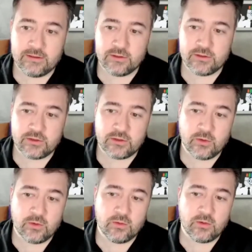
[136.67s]

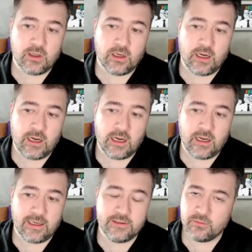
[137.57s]
So
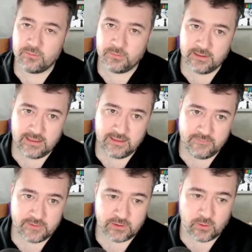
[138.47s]
I don't believe
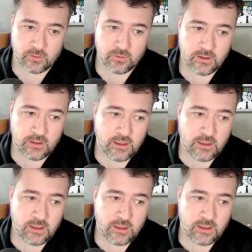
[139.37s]
so.